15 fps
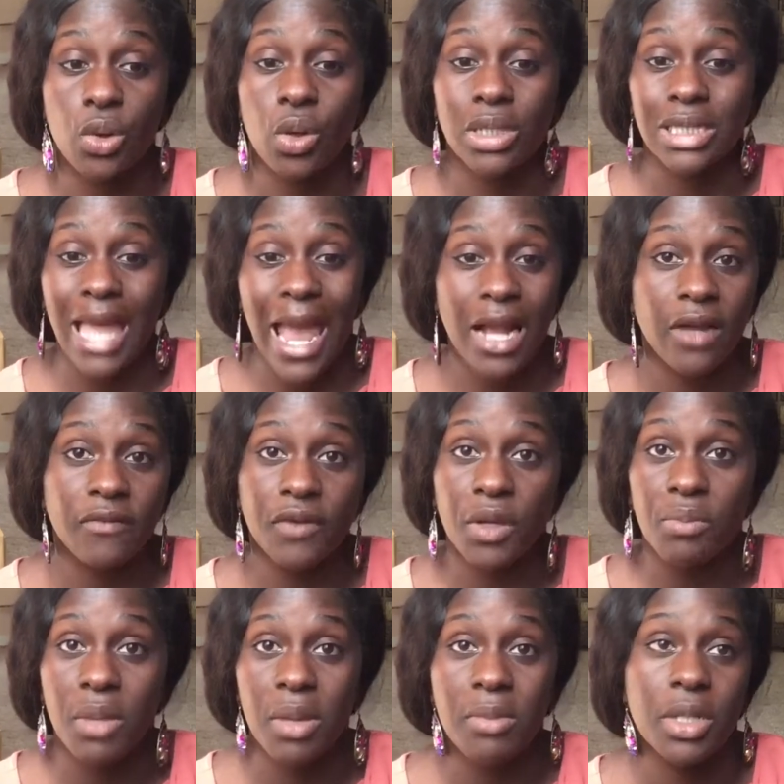or lack of
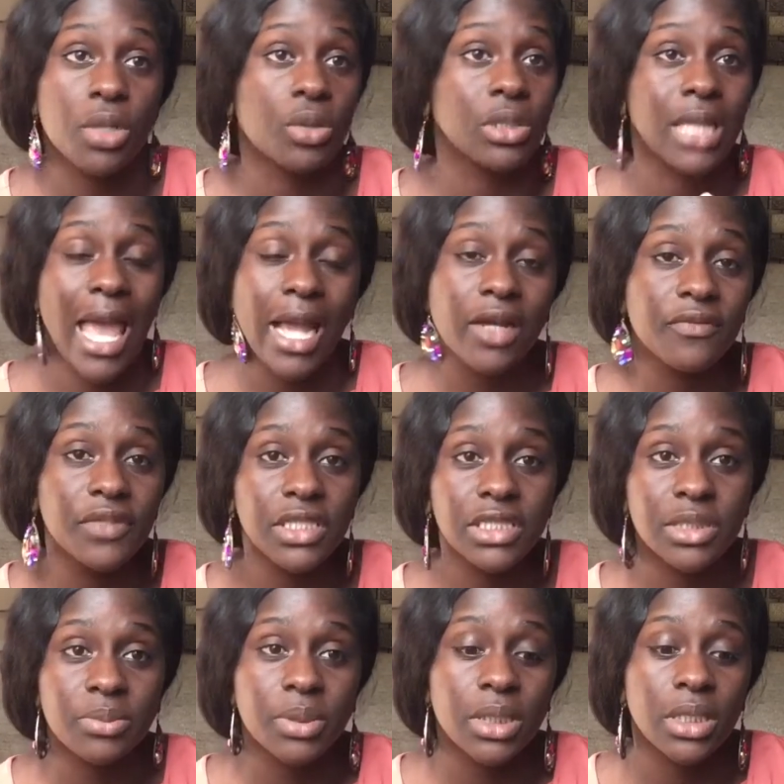commitment or lack of
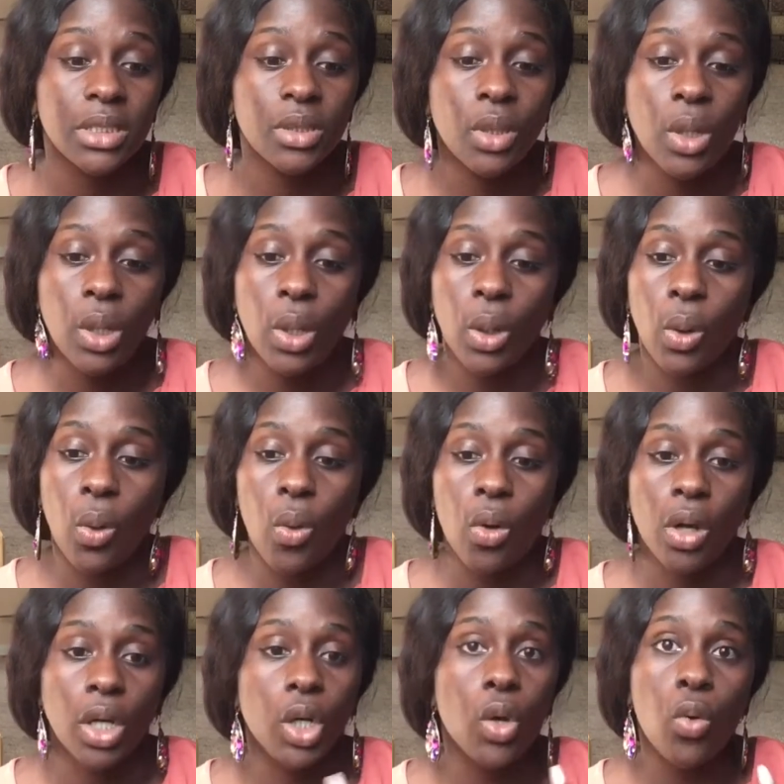discipline
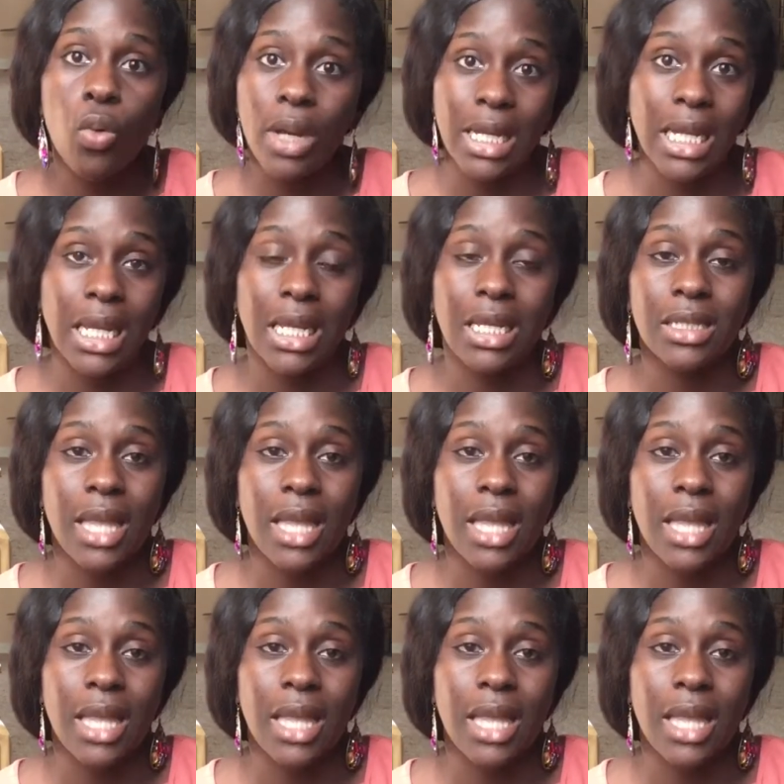or quitting.